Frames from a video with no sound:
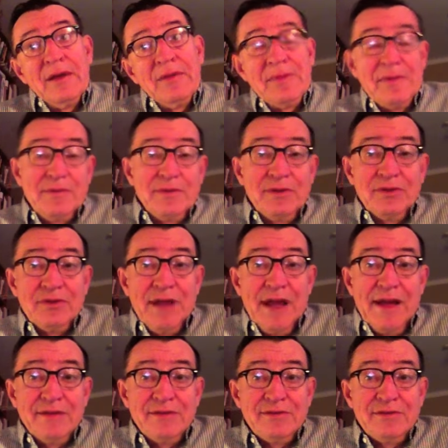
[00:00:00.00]
maybe a little
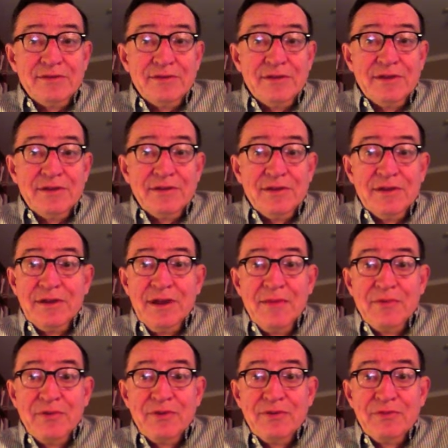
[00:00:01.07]
gas to get to the
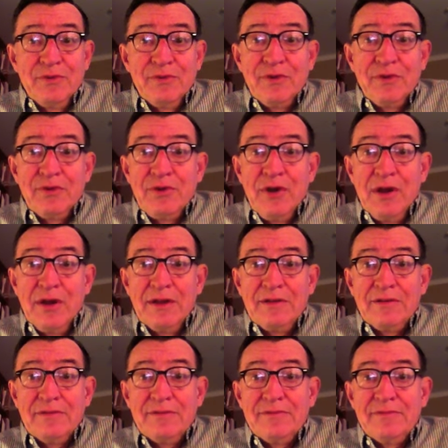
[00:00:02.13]
neighborhood where we go calling.
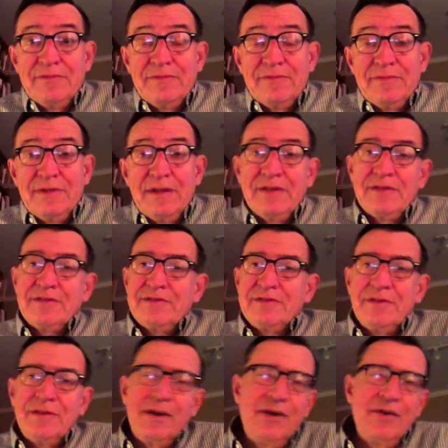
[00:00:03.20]

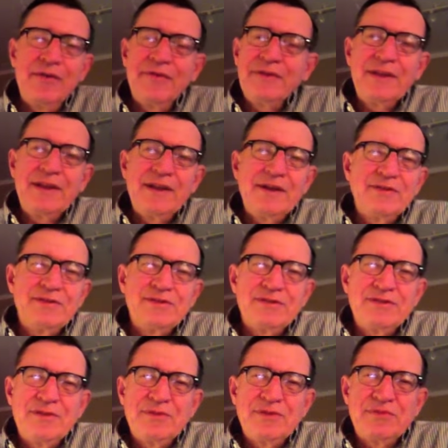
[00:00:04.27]
Everything else is
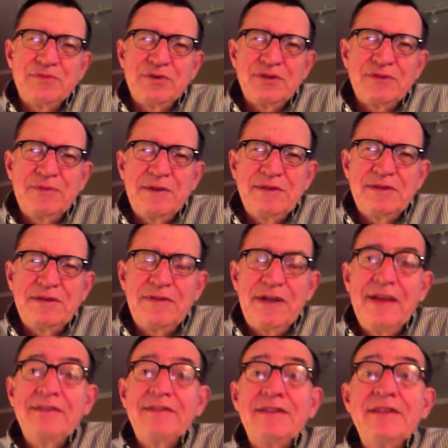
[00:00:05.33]
so much more expensive.
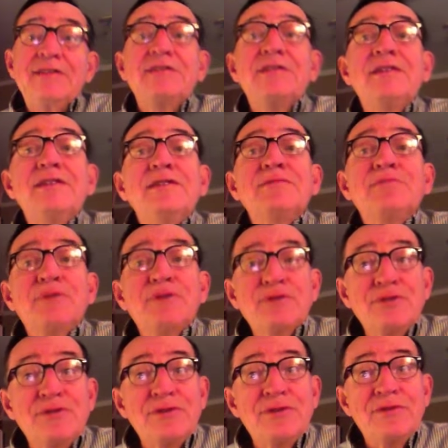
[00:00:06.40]
And this is
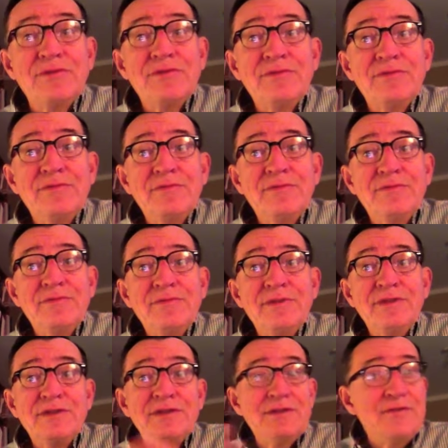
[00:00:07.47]
personal.
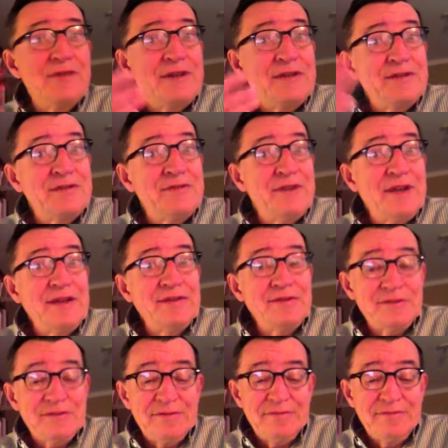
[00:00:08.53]
This is face-to-face.